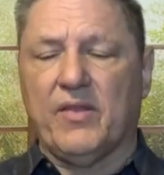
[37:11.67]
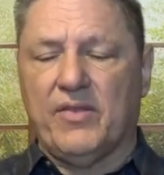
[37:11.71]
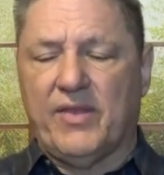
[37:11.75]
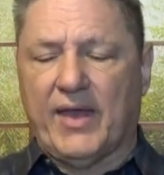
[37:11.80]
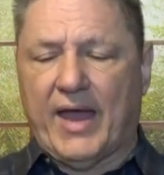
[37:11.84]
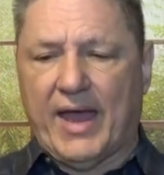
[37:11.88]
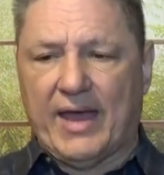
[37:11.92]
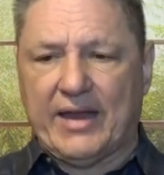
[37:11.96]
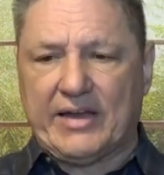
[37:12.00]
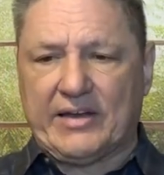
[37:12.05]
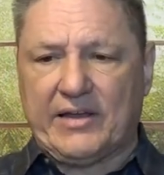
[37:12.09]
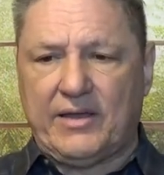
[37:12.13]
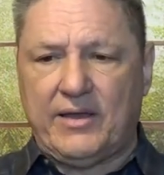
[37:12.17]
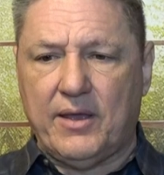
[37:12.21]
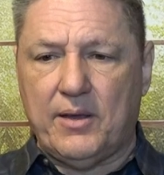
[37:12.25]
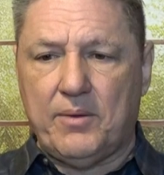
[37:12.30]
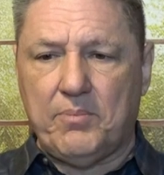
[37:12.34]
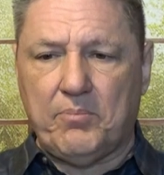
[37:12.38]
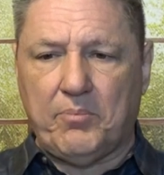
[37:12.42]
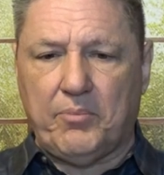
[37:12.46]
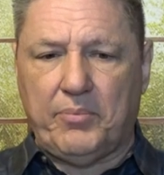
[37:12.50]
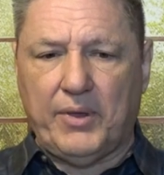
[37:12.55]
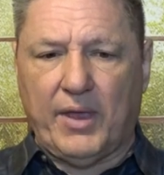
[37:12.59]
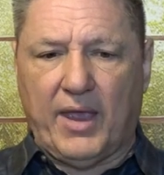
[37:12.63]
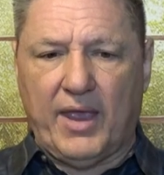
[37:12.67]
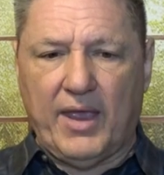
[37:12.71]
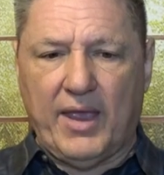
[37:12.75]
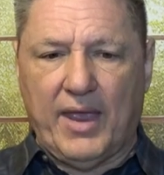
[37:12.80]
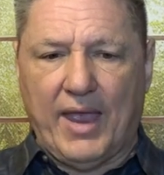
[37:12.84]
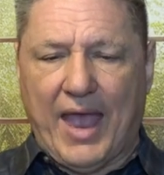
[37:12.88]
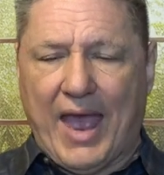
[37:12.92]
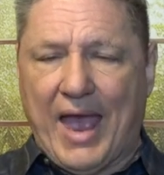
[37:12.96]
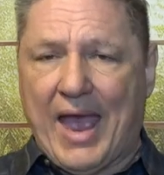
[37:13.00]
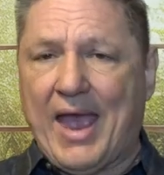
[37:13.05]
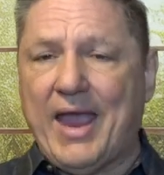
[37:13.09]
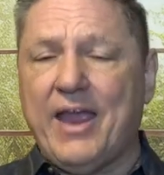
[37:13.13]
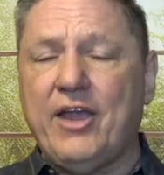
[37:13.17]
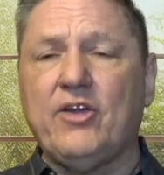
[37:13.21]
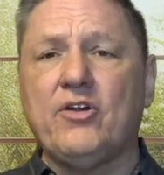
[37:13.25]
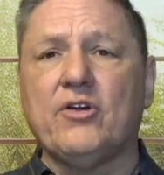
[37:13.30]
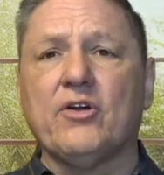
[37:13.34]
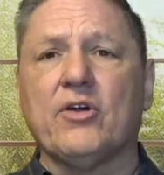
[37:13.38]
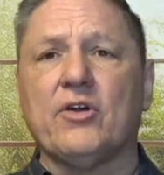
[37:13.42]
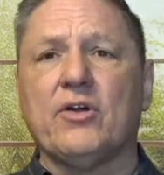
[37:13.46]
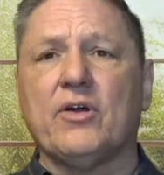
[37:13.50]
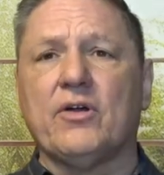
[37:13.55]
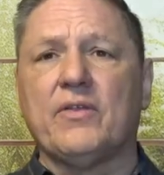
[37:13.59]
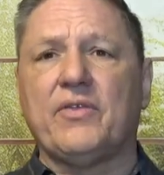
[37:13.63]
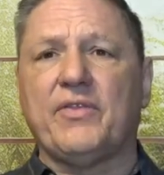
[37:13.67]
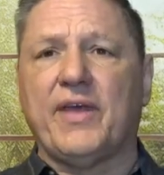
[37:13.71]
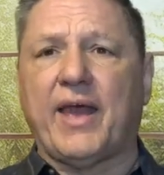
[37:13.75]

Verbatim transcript: that can be anger,